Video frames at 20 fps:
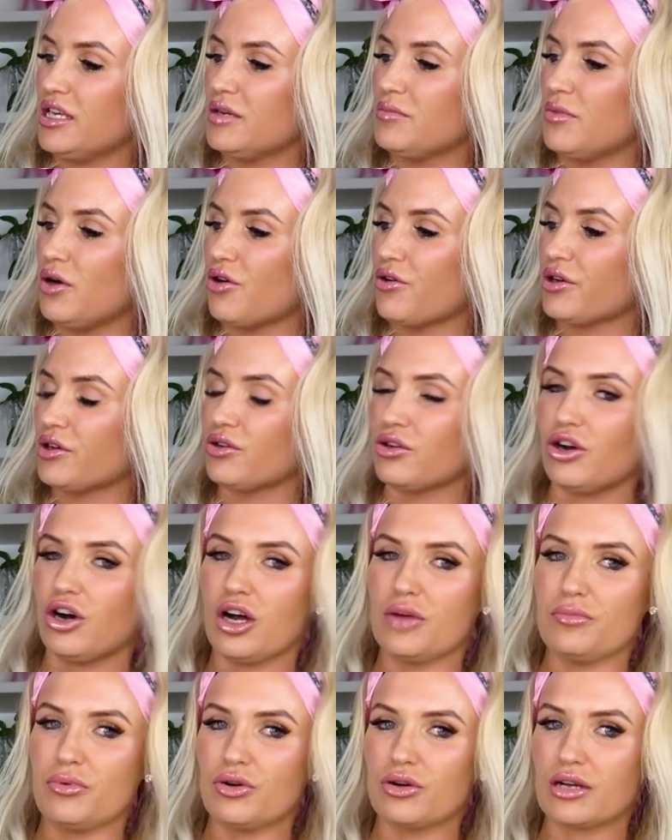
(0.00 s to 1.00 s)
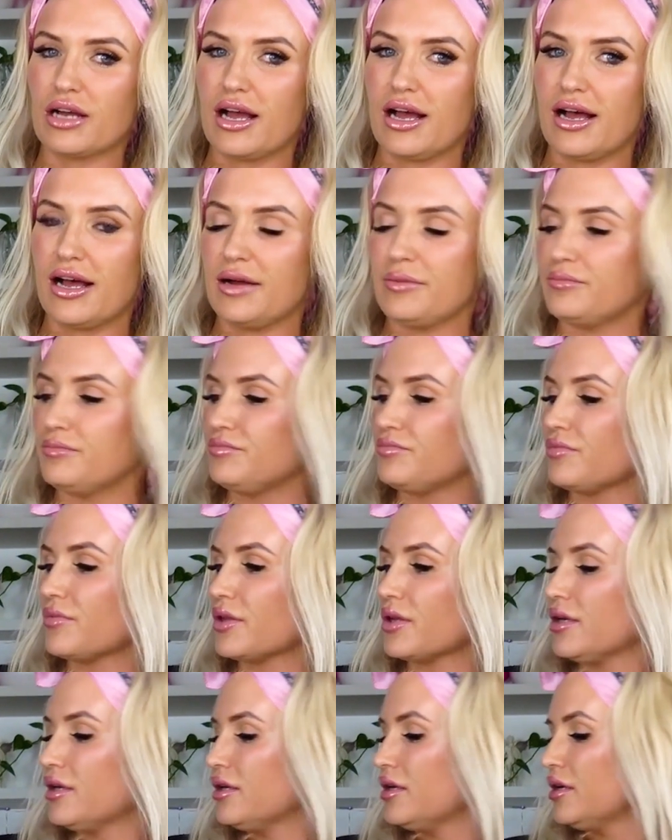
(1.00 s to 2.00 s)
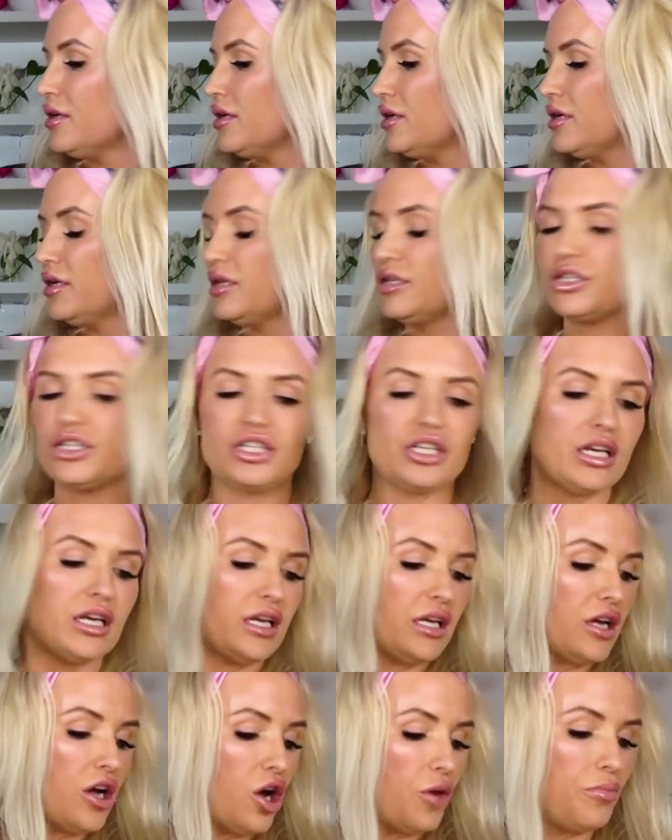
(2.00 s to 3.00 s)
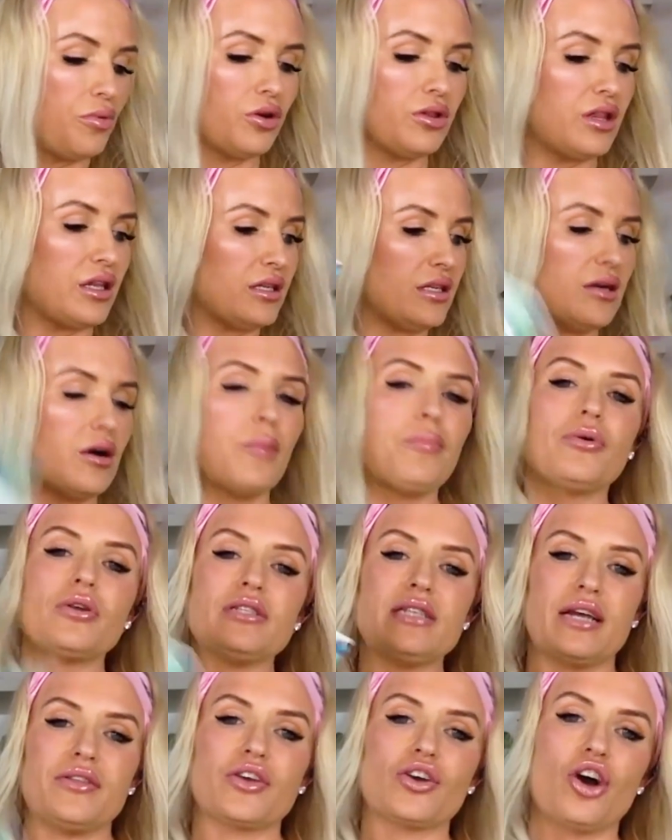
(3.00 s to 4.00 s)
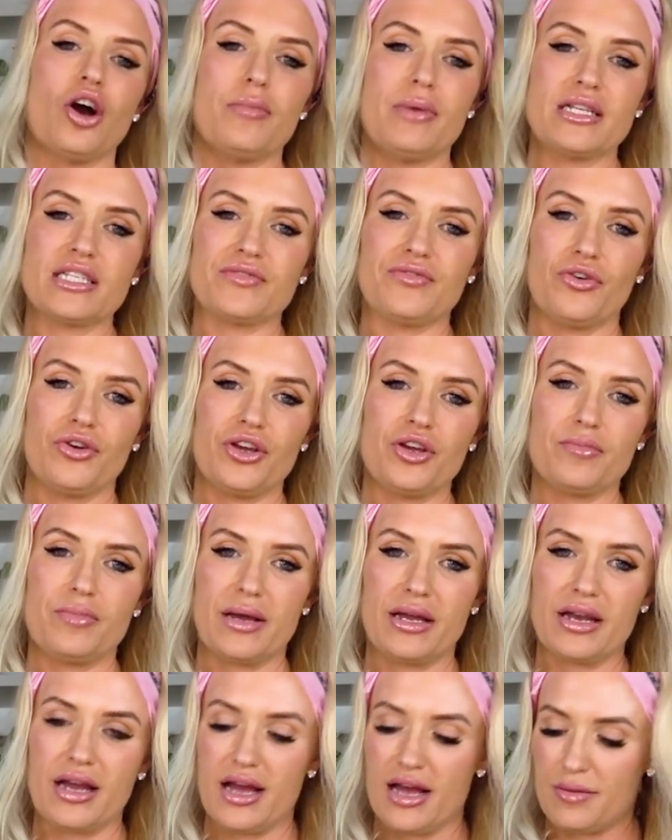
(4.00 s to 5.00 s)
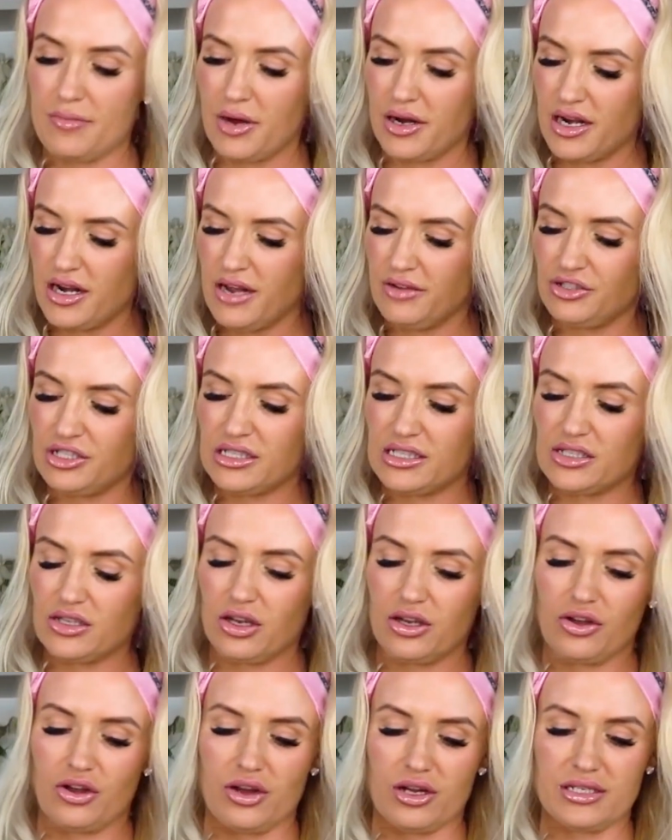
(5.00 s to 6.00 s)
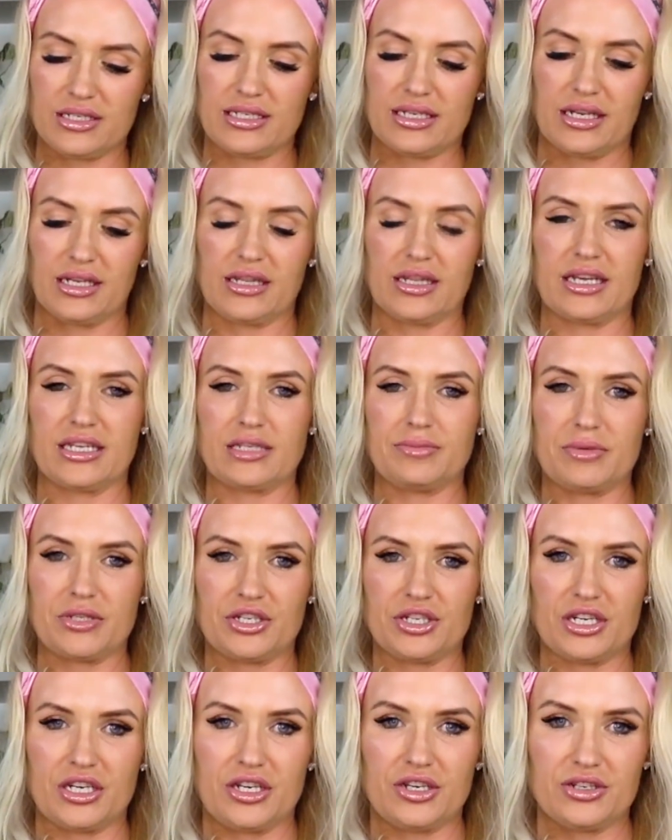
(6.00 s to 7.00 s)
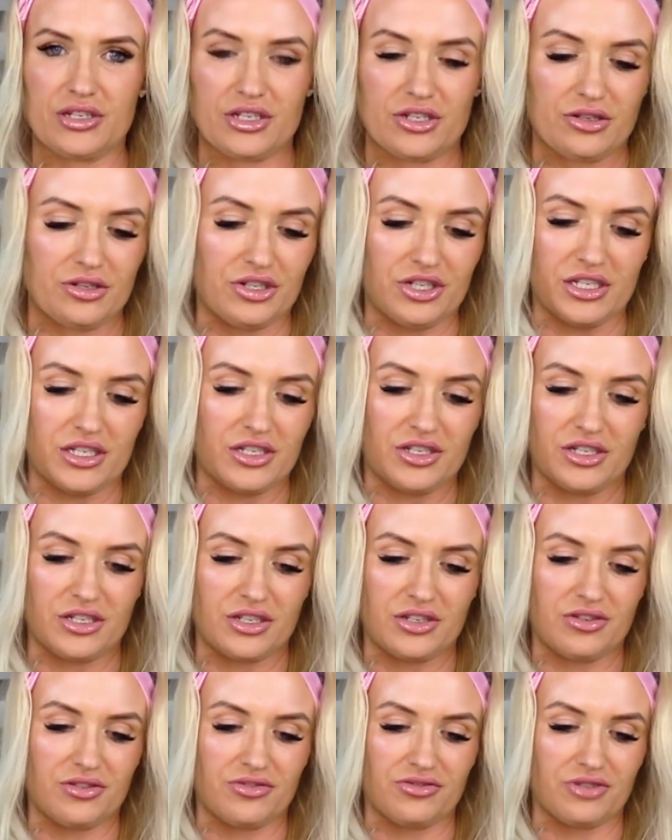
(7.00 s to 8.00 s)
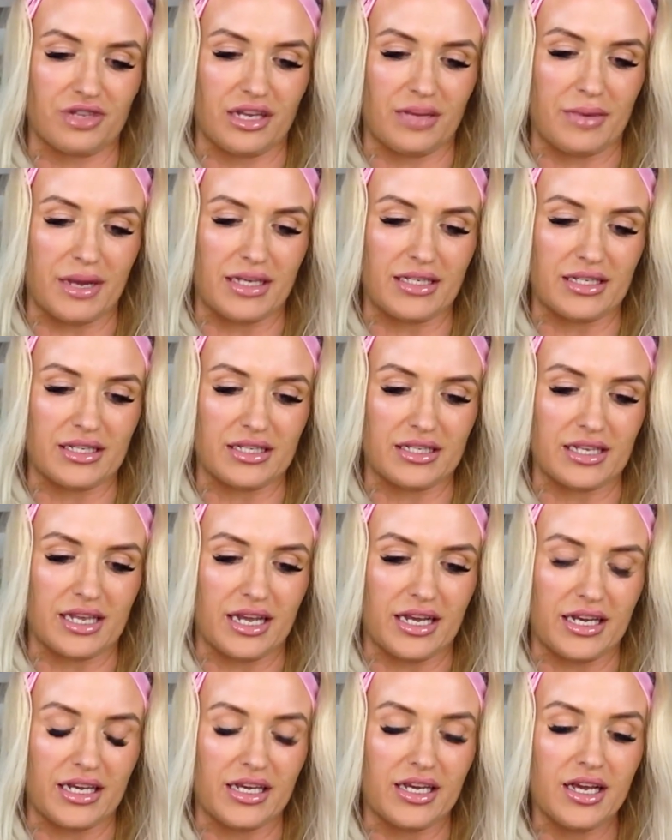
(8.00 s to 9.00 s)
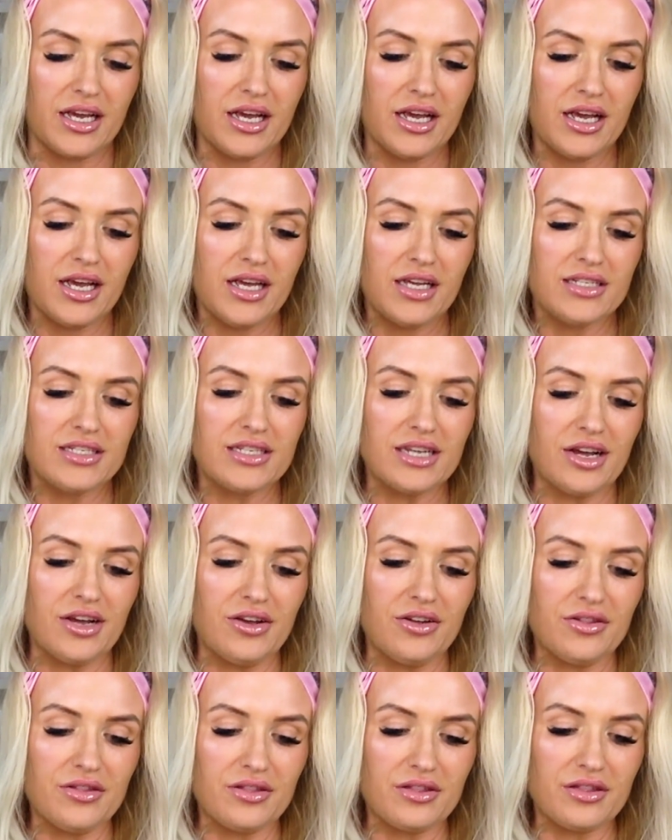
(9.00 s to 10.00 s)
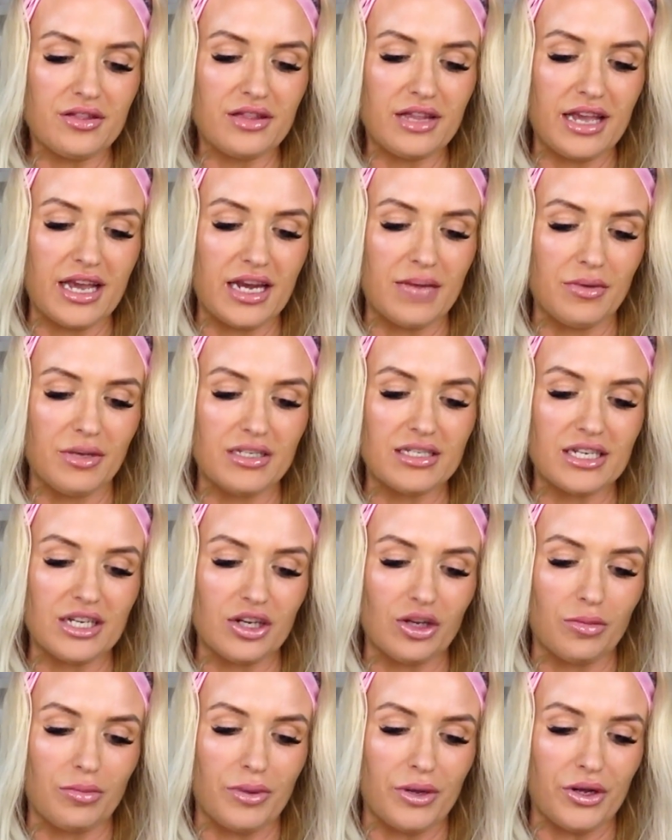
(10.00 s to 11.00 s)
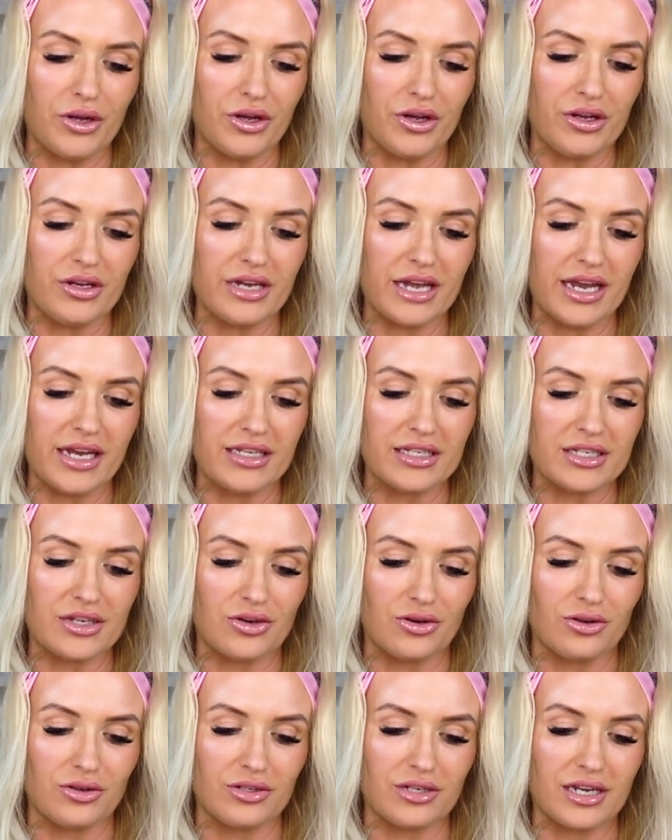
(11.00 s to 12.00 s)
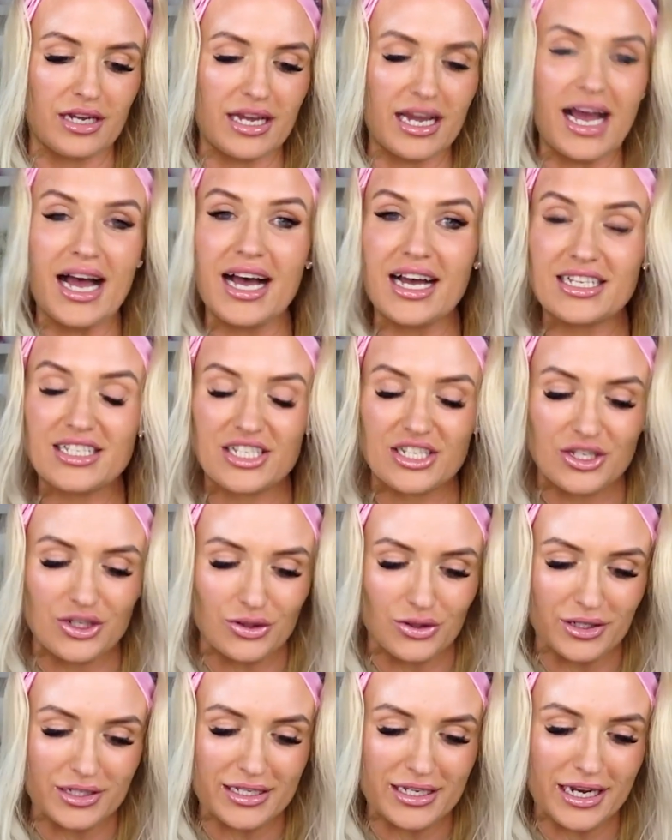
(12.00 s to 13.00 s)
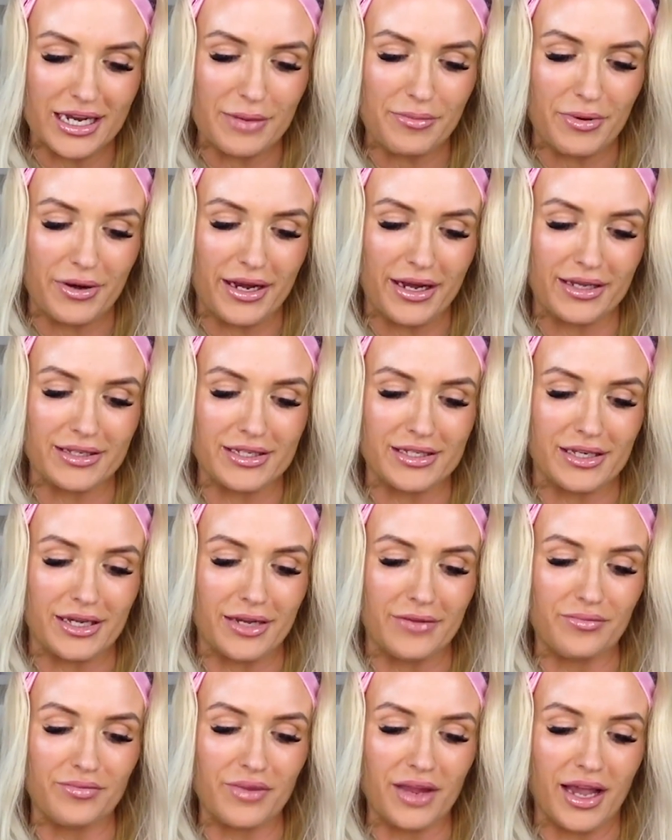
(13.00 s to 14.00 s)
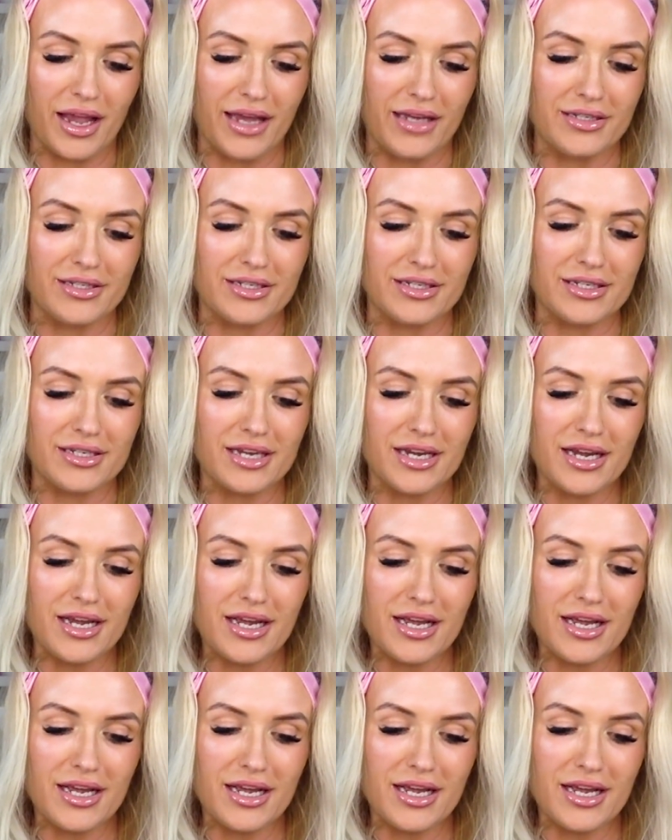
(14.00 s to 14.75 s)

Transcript: Kingdom Oracle Guidebook. I'll put it down in the comments for you, but I don't know if she's still online selling these, but she used to, and she's just truly amazing, this lady. So the animal is a little bird, and it's called cardinal. Is that how you pronounce it? And